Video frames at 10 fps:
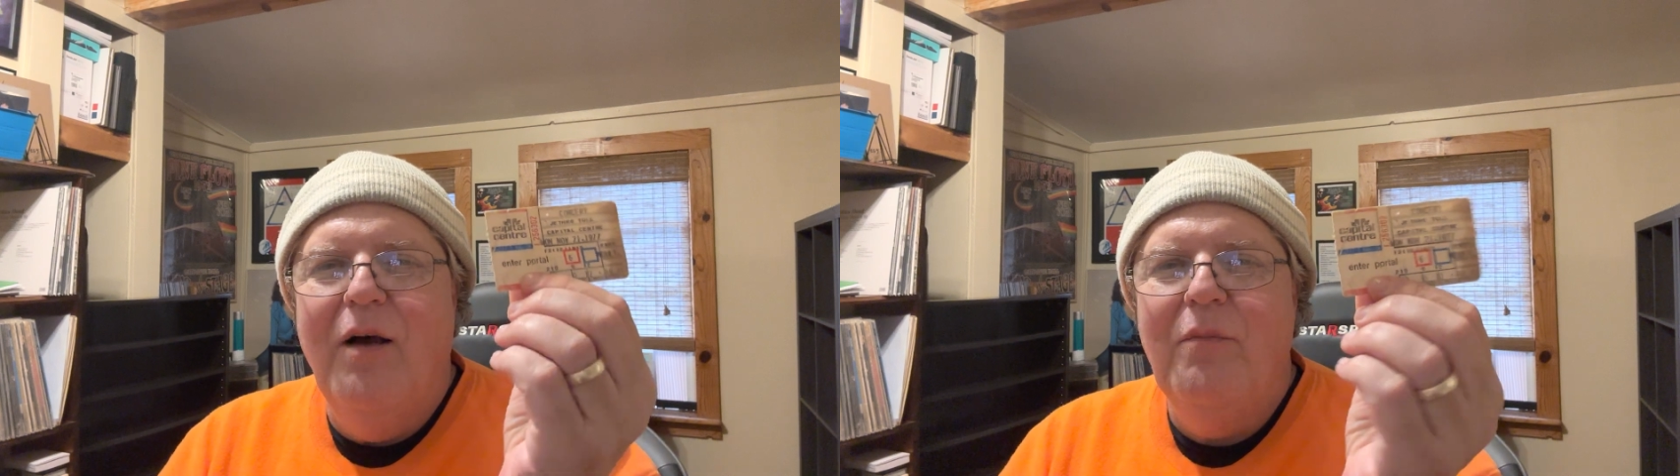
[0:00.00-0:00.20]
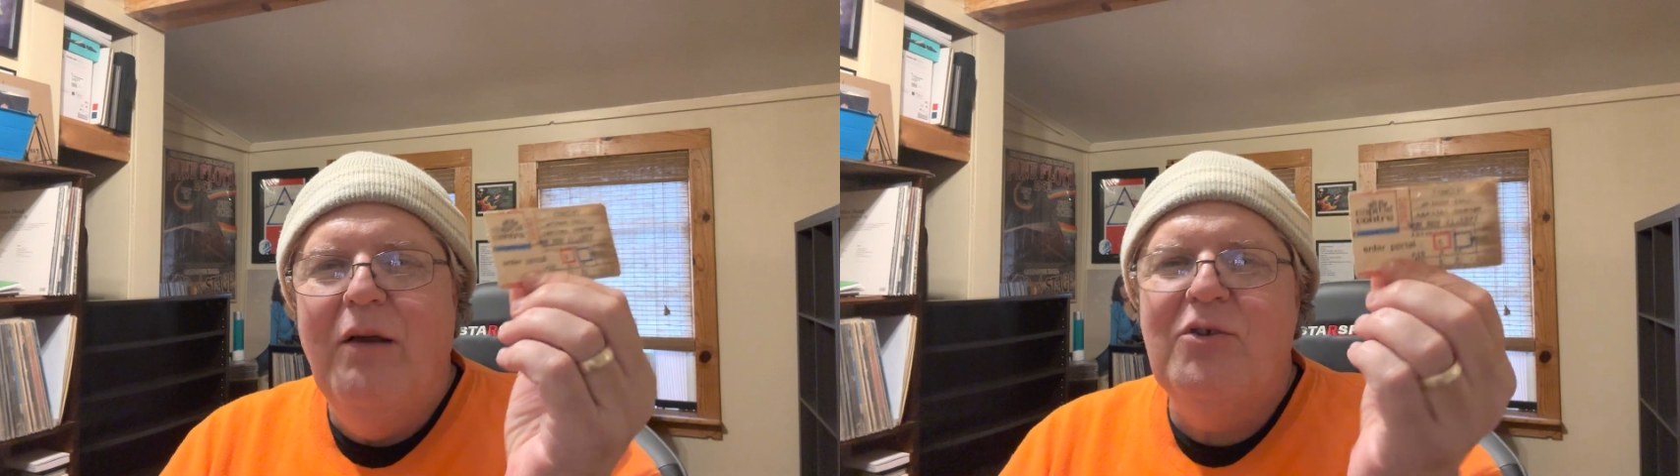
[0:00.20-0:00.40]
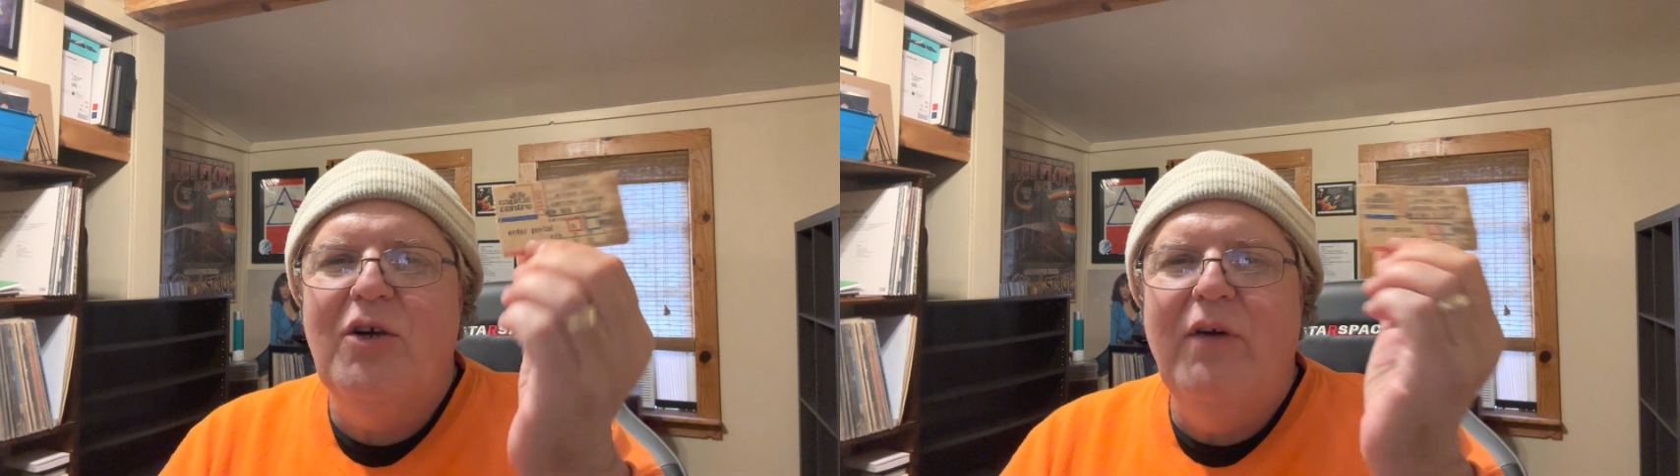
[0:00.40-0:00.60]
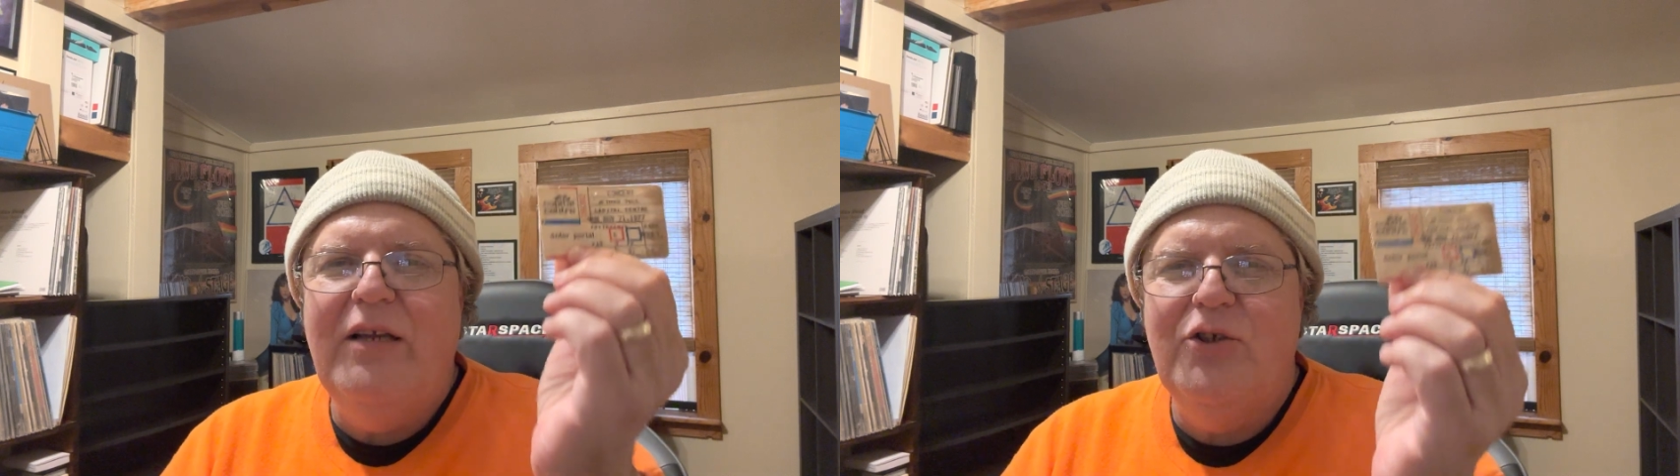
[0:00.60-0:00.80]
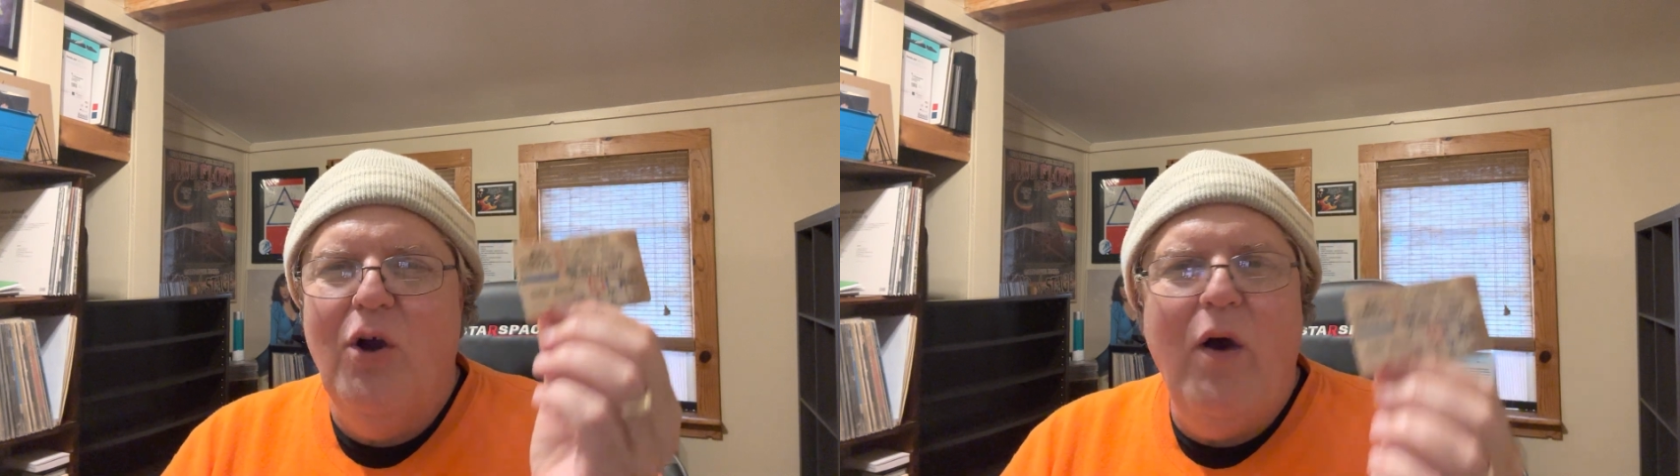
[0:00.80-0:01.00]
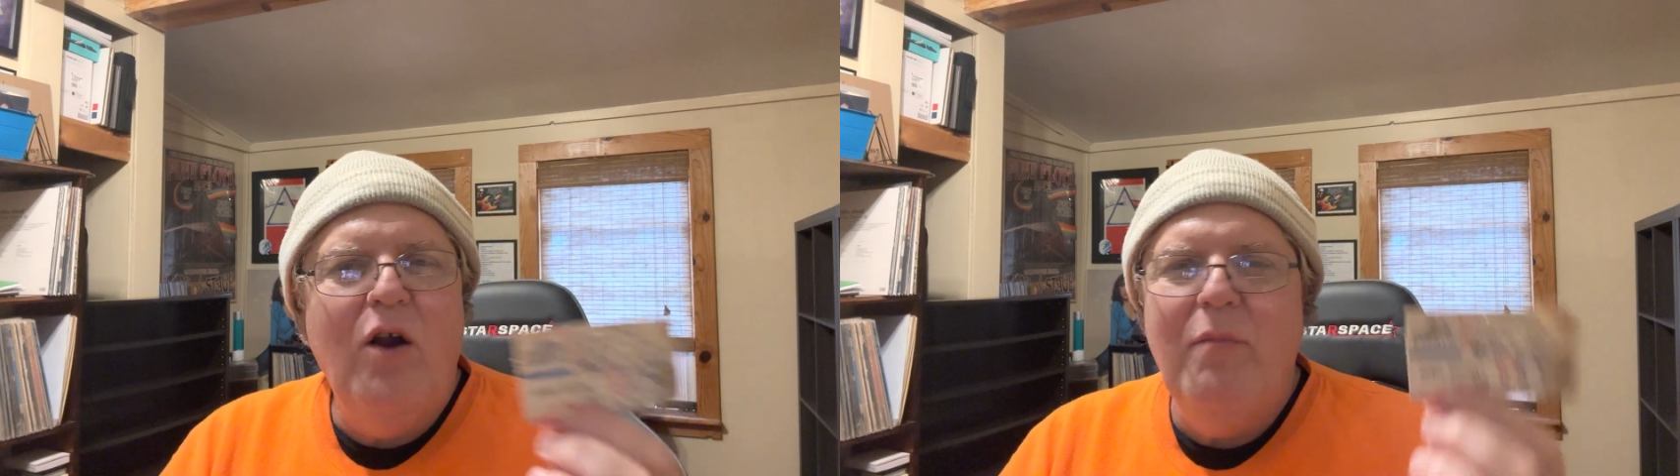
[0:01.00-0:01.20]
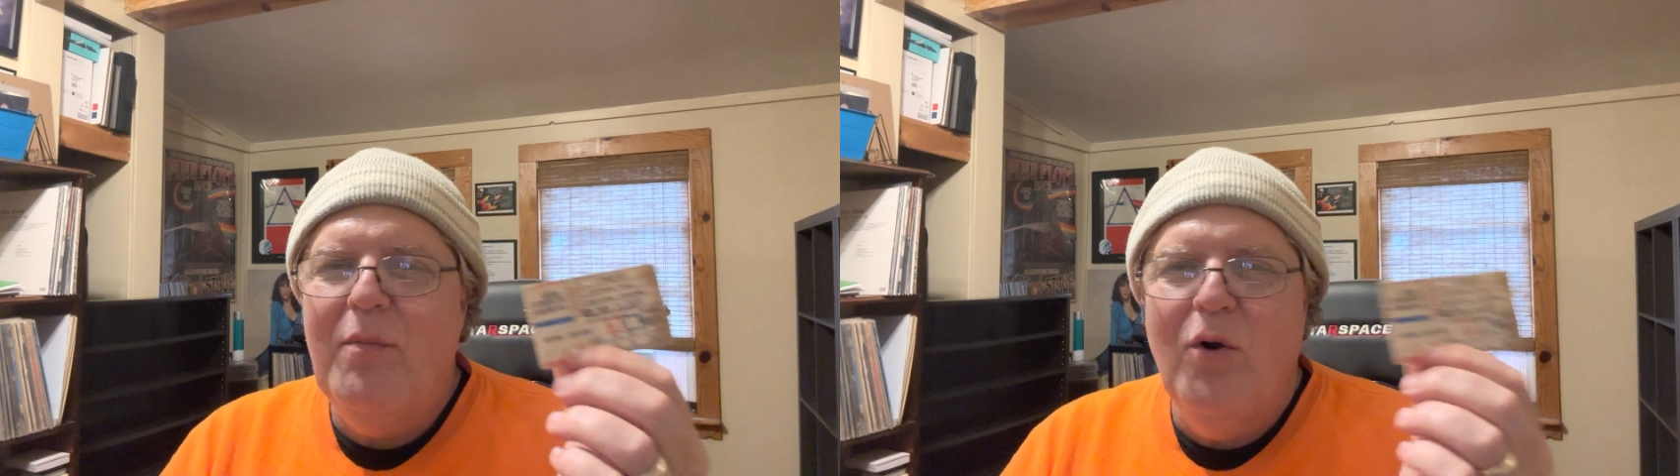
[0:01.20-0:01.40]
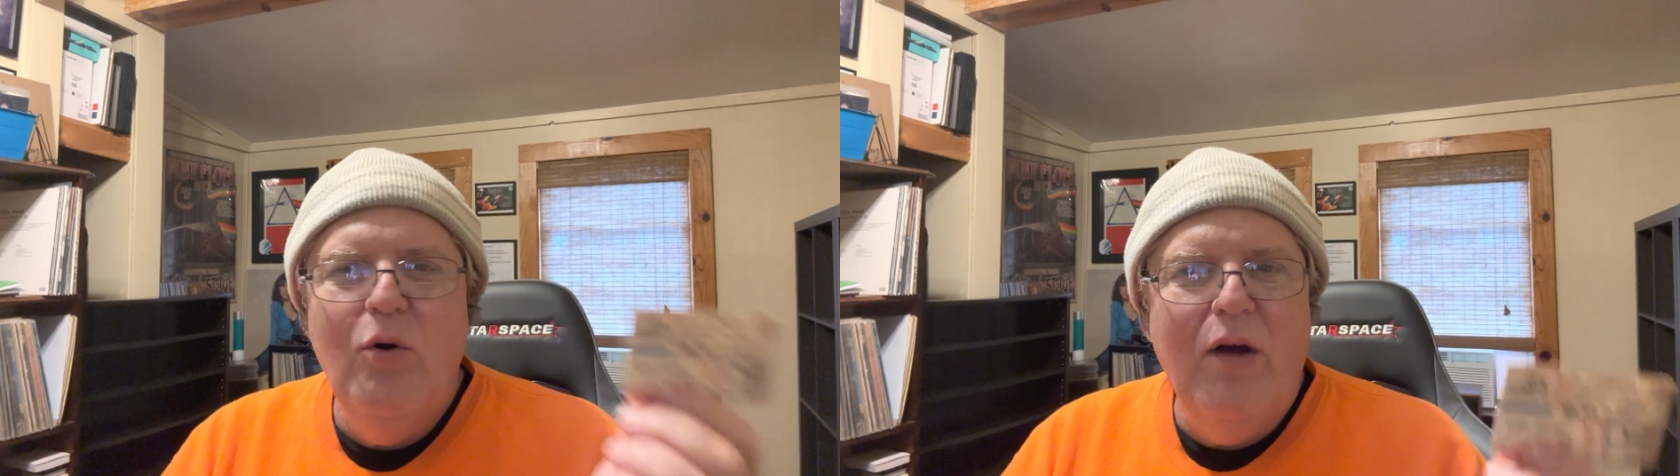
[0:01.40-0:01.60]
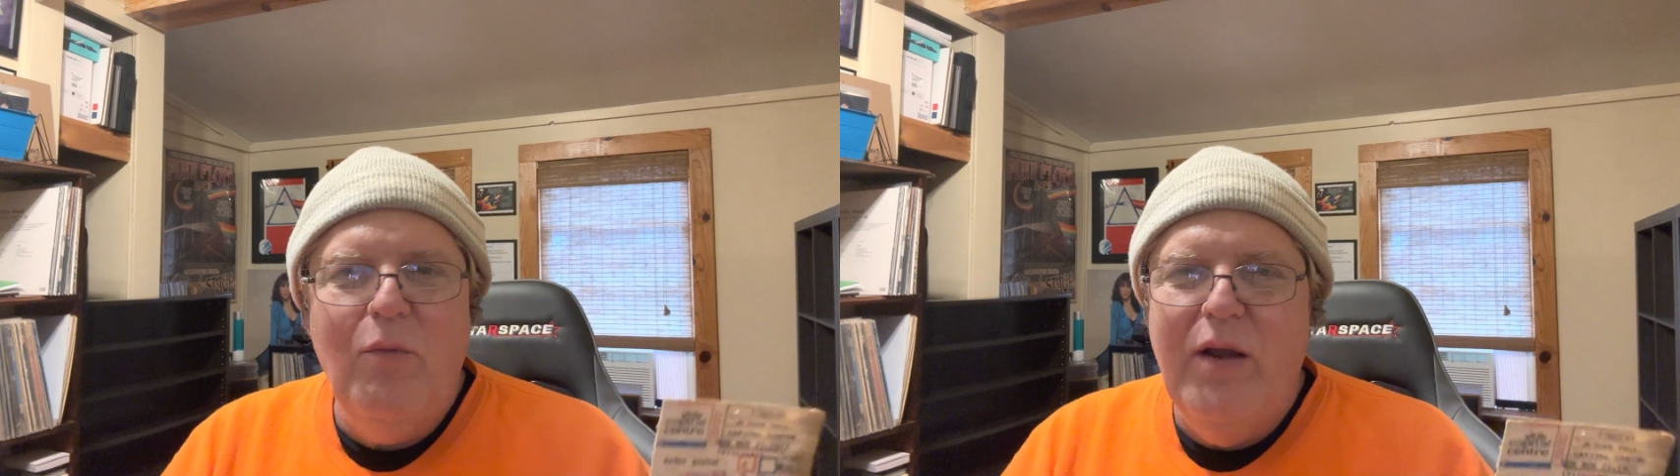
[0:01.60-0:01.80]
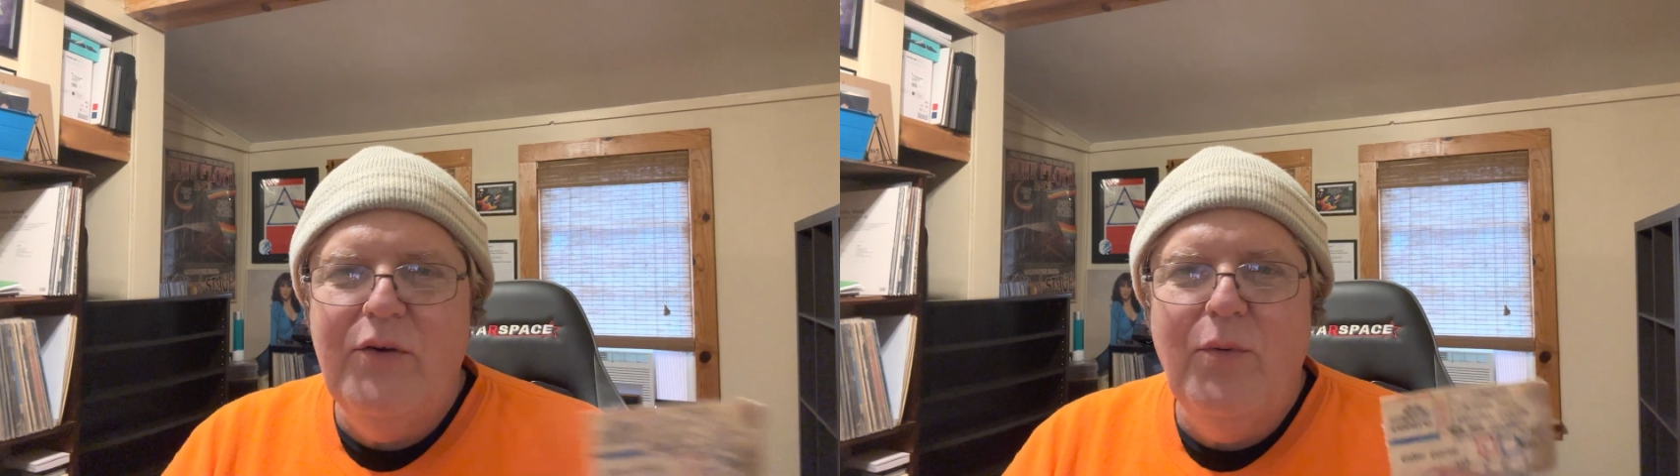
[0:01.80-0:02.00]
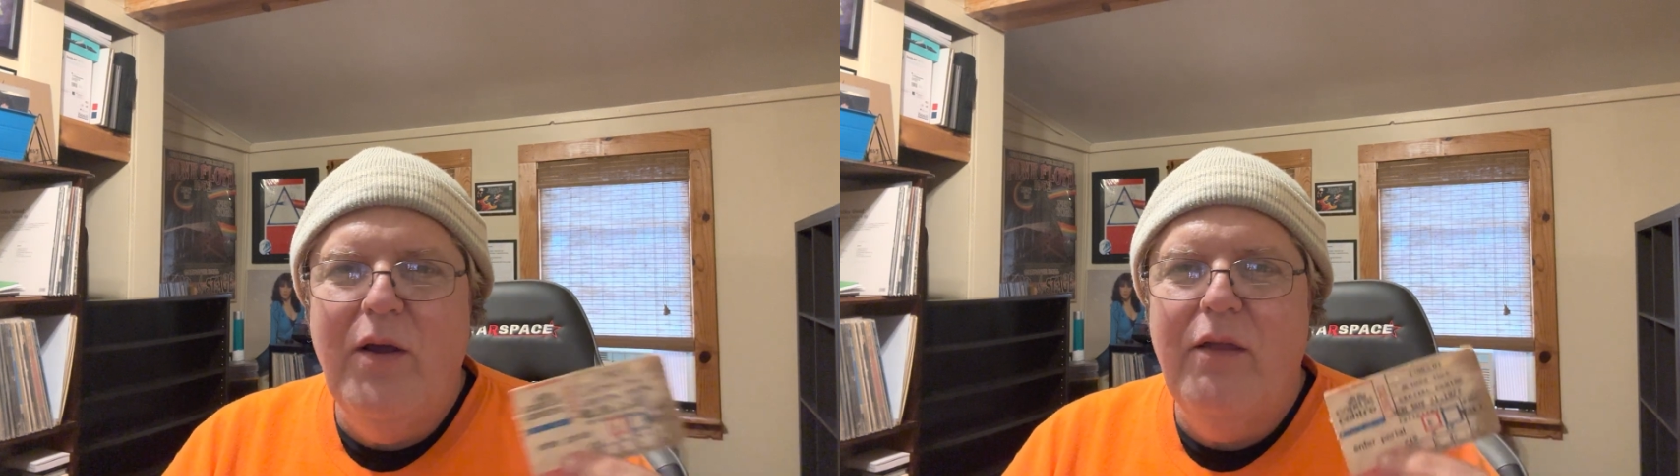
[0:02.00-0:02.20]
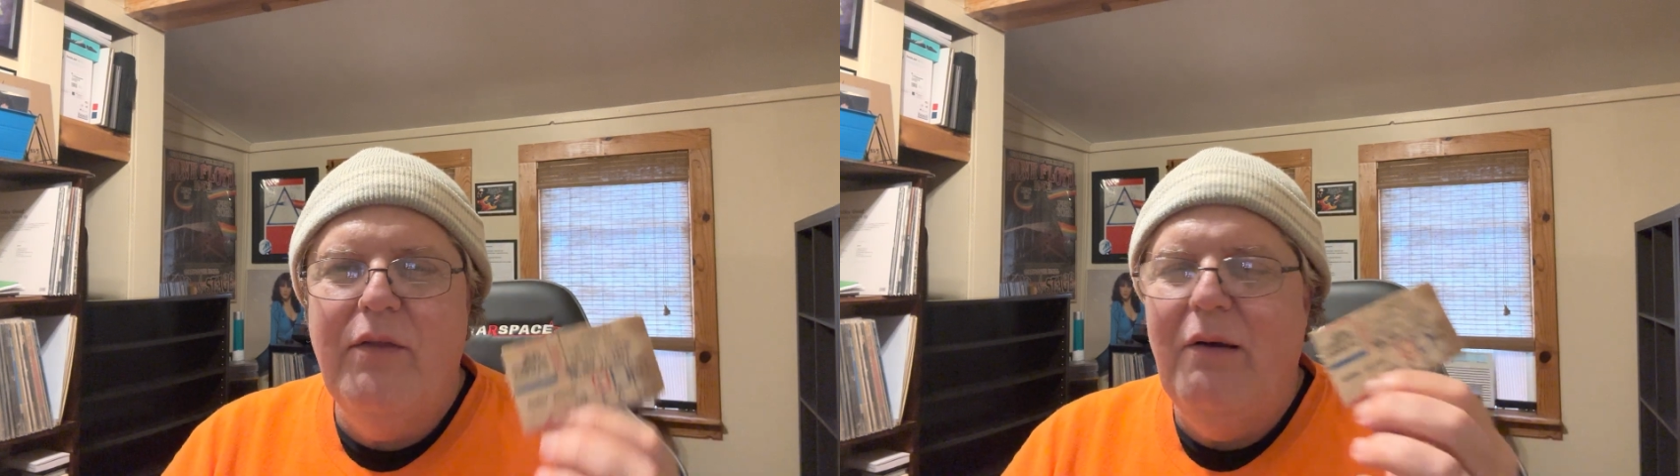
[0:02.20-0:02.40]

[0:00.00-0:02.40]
It was a great show. I don't remember who I went with.